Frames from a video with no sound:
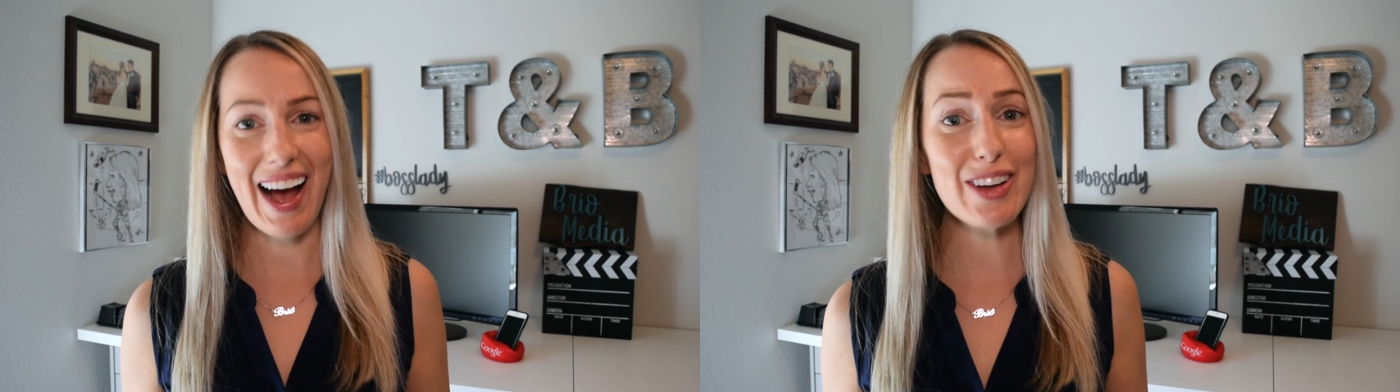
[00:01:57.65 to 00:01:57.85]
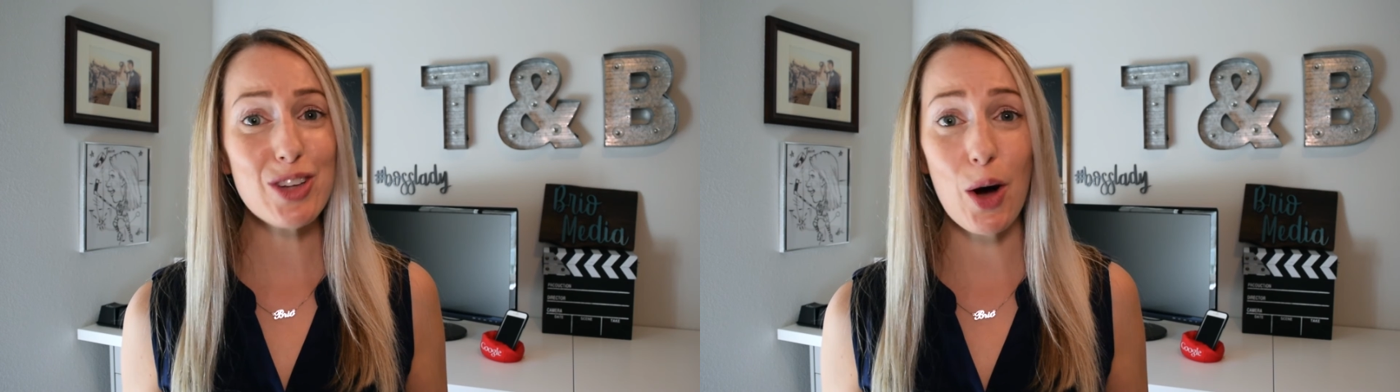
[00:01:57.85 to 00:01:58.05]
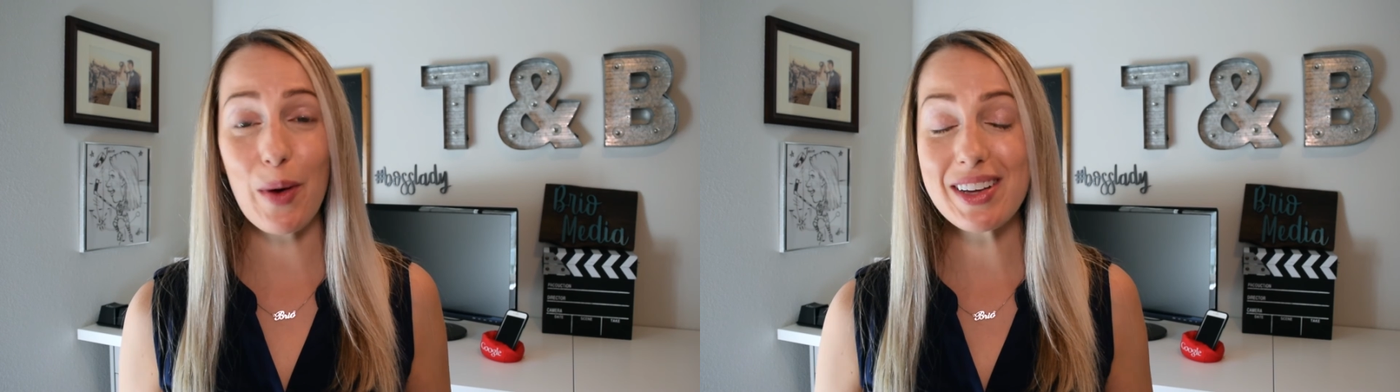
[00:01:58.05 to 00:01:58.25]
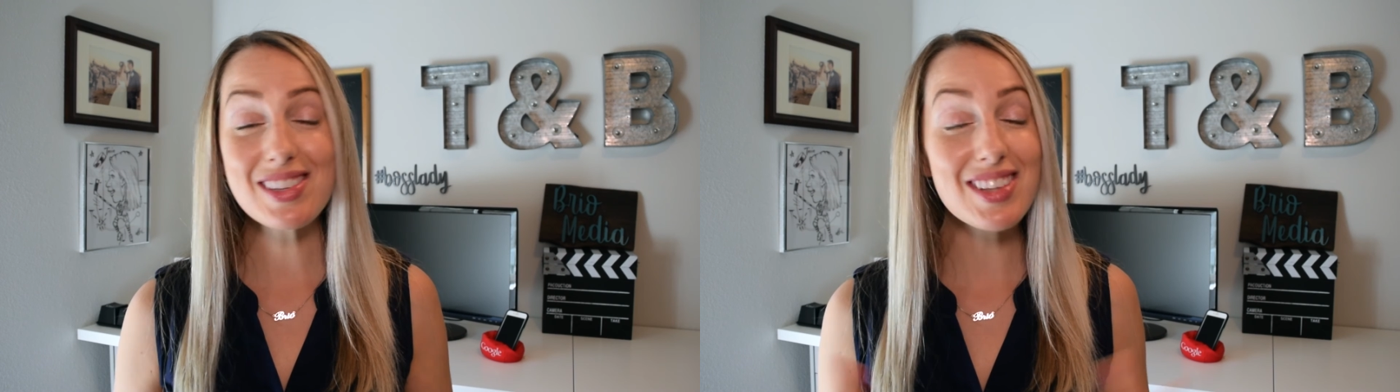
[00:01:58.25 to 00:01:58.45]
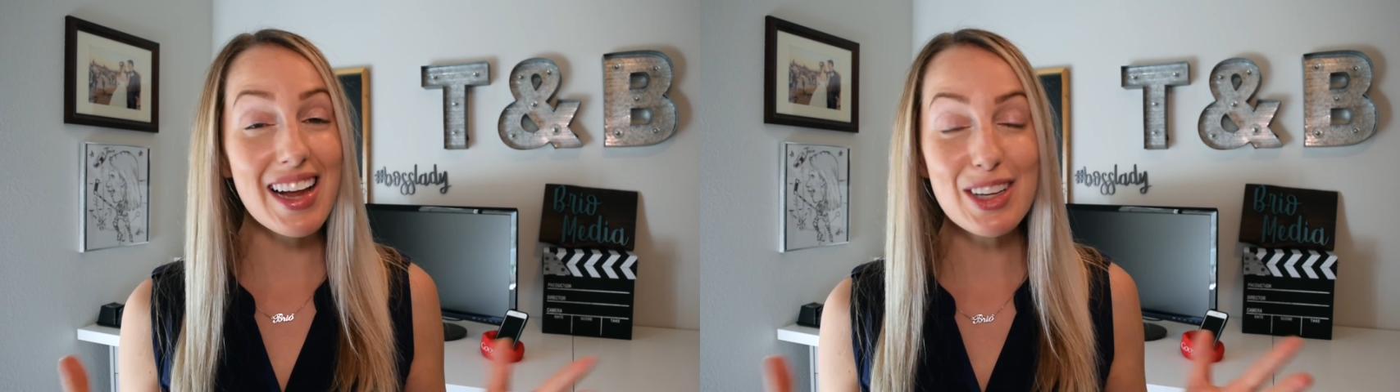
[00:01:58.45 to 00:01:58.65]
As
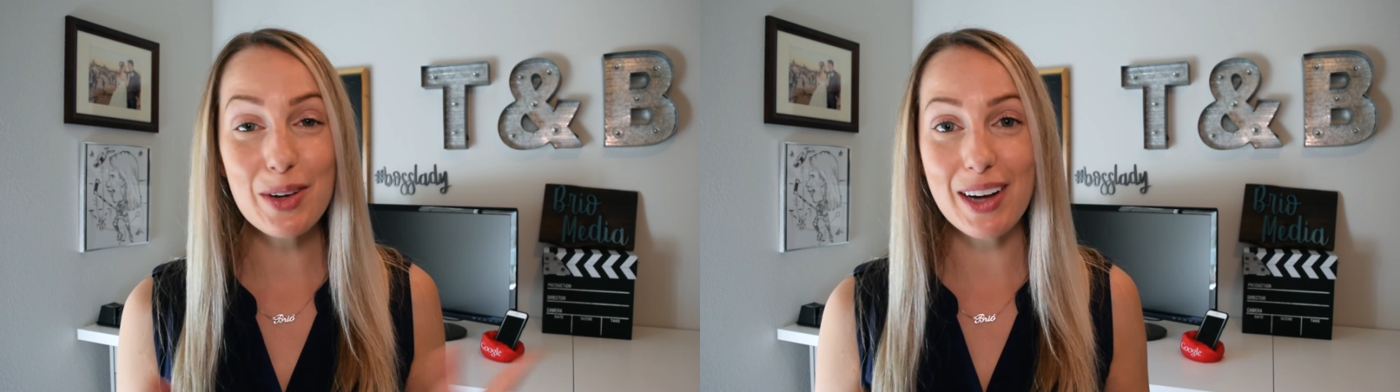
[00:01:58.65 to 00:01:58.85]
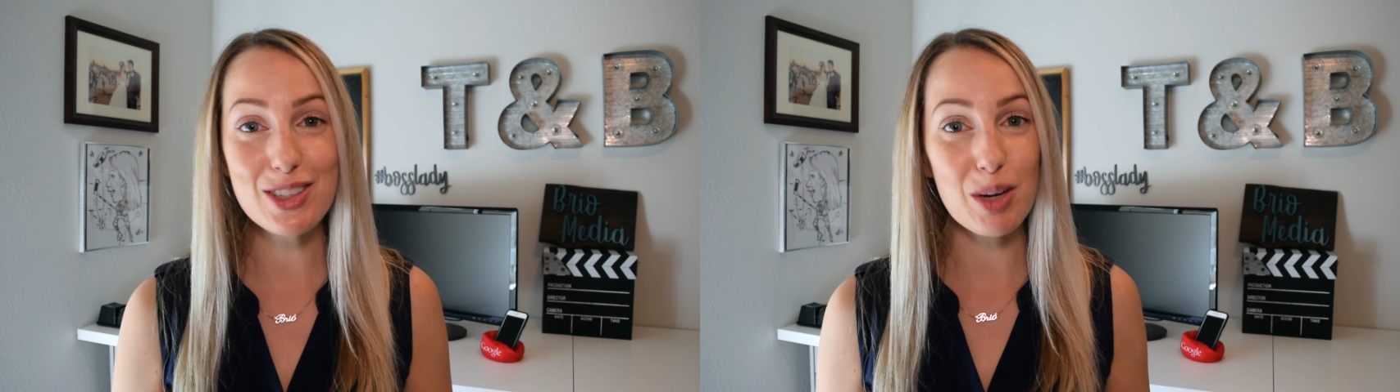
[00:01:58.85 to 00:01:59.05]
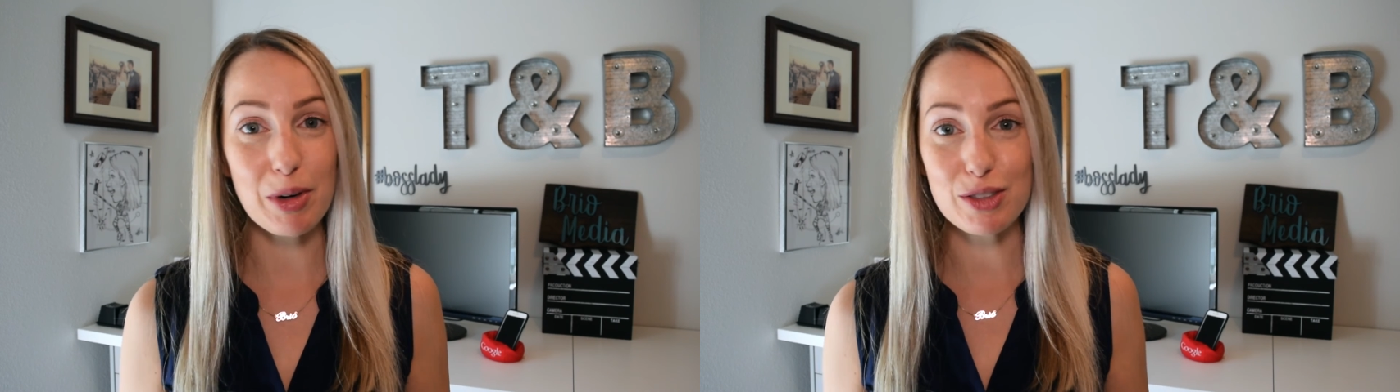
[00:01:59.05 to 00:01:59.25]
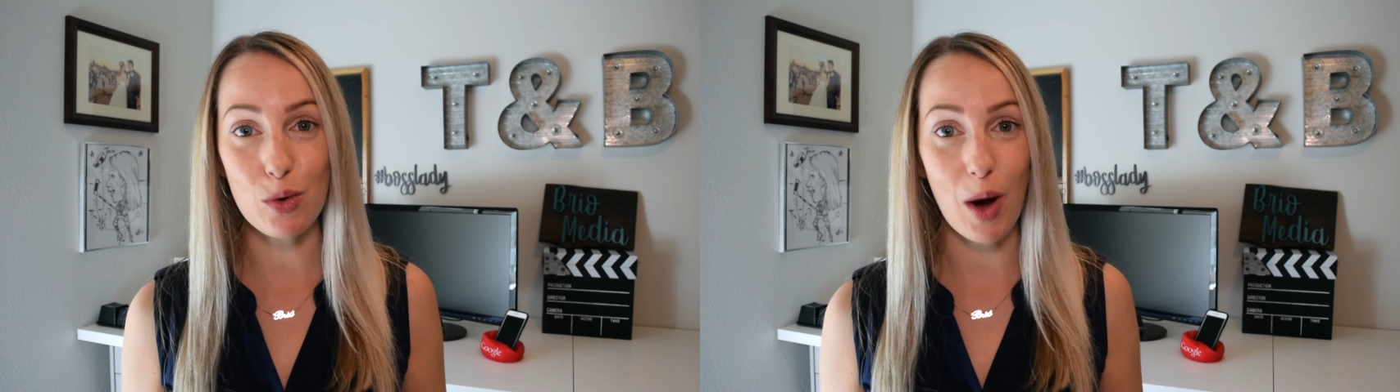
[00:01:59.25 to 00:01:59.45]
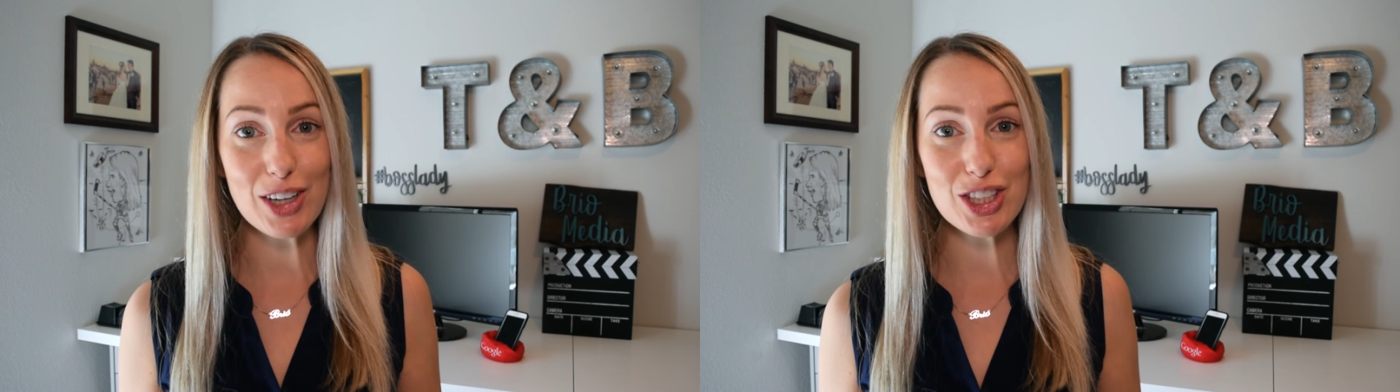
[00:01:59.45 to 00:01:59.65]
always, thank you guys so much
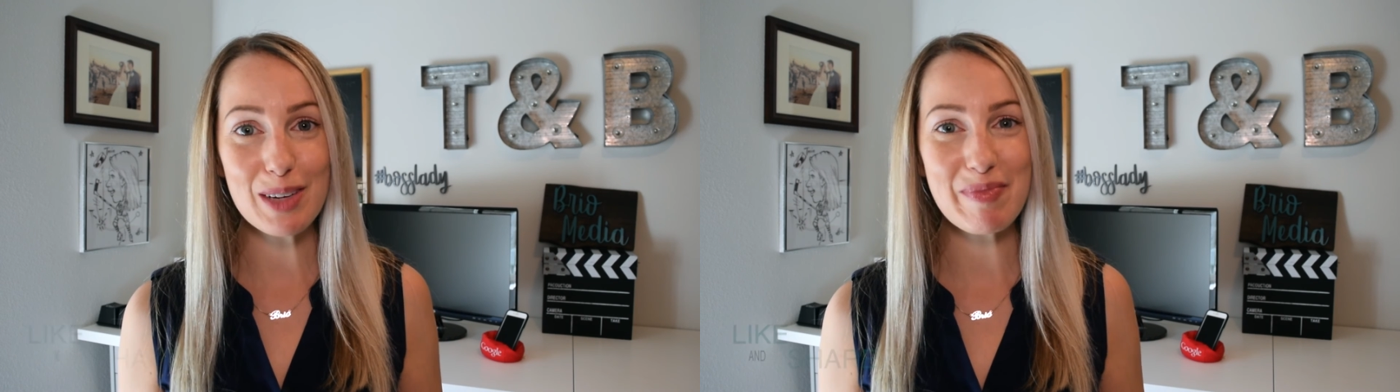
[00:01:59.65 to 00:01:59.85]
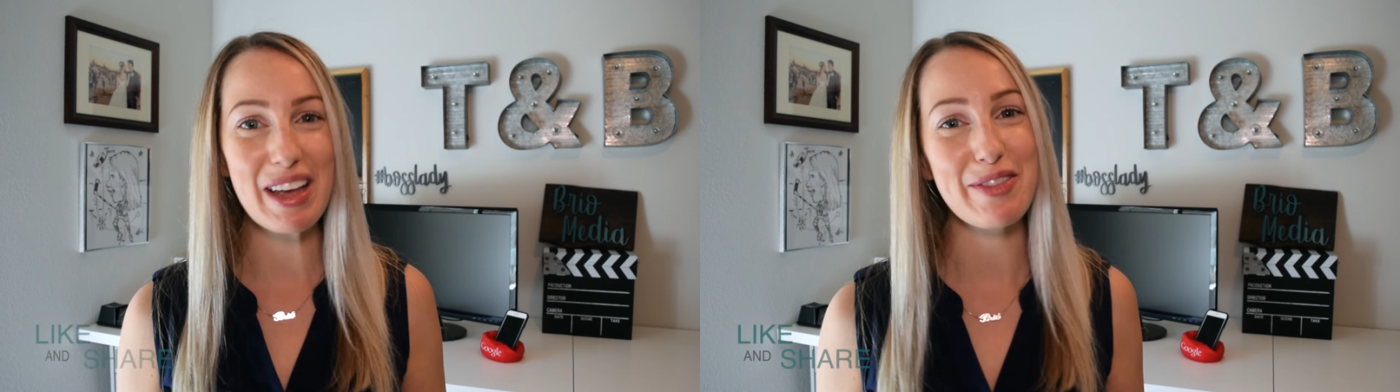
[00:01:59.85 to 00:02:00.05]
for watching.